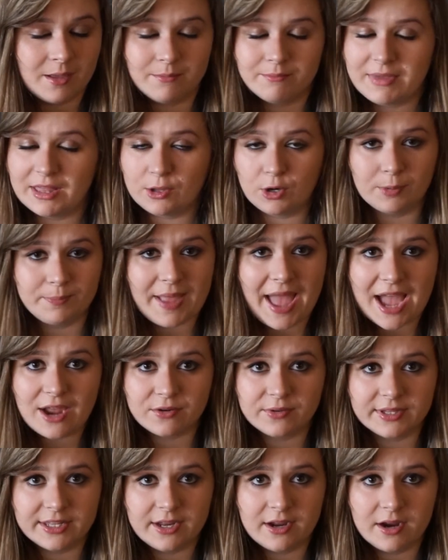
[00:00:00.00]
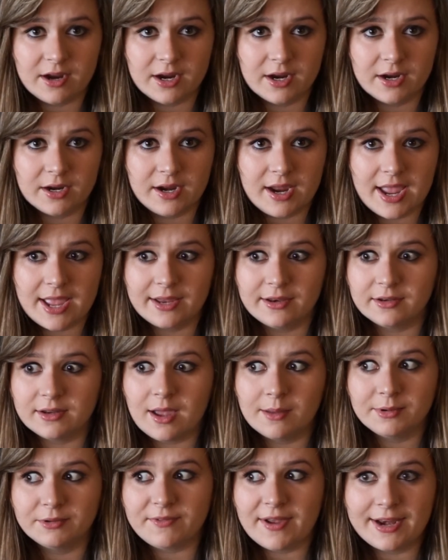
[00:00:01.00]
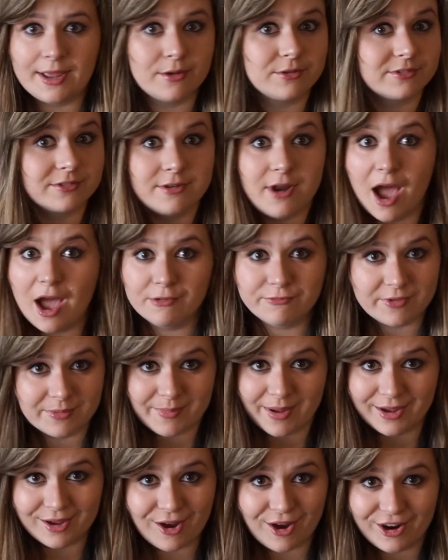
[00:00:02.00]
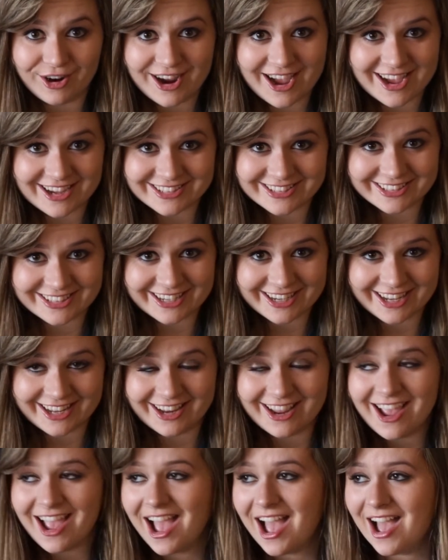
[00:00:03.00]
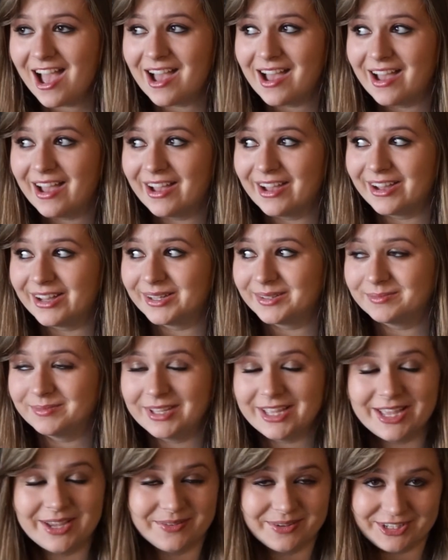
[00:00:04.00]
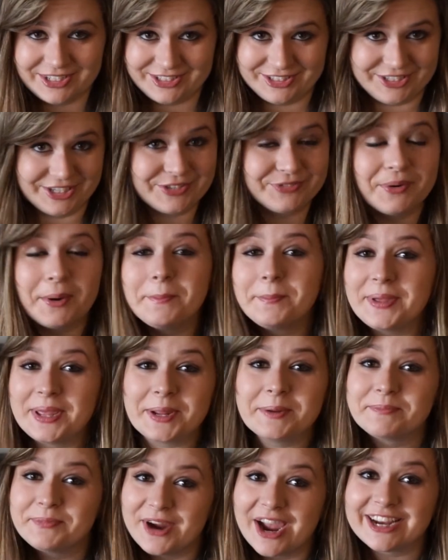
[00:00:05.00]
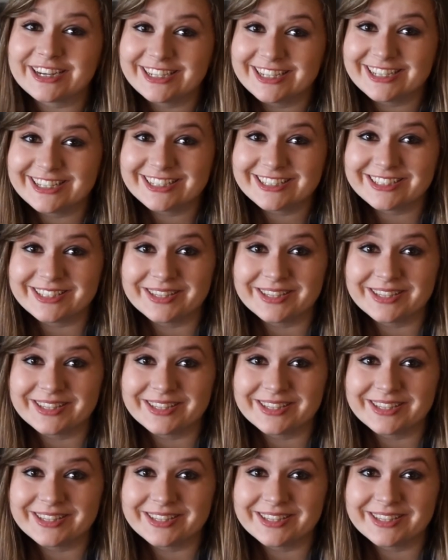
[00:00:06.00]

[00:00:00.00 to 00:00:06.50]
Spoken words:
my lower back really hurt, and come to find out it was not from my car accident. It was just from being pregnant,